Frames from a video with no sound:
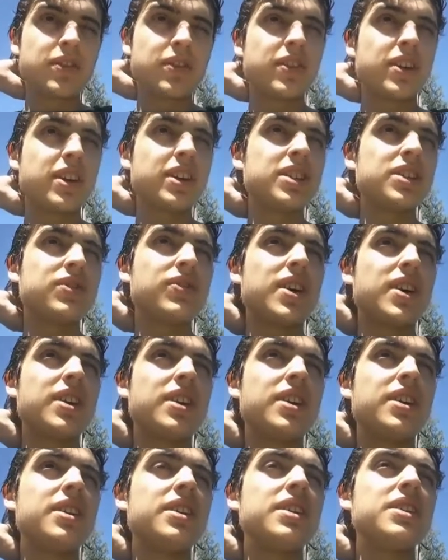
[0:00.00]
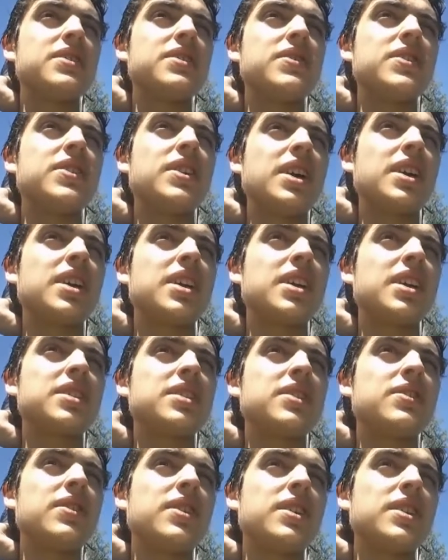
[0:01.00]
I find it inspiring. It's a movie I can
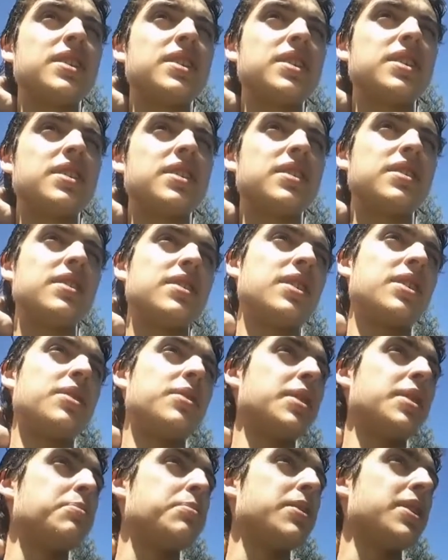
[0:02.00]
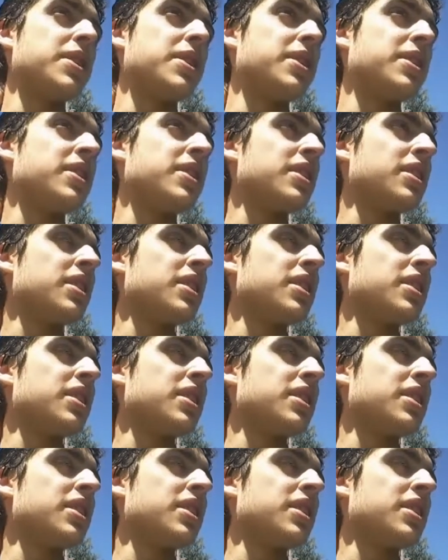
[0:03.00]
actually watch on repeat.